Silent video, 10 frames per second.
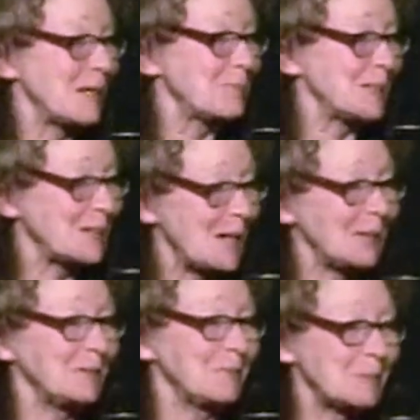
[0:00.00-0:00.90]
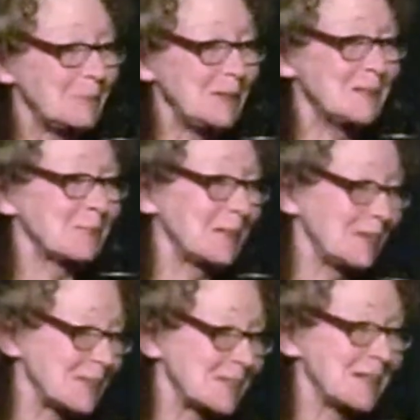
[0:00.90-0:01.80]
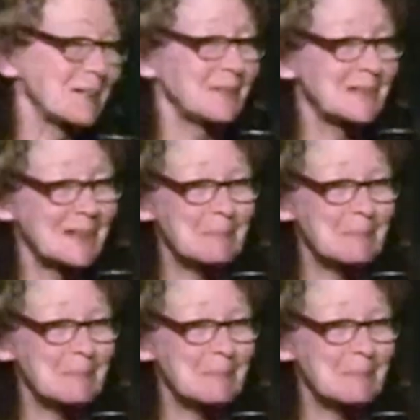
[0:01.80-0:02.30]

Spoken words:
make me a channel of your peace. Where there is darkness,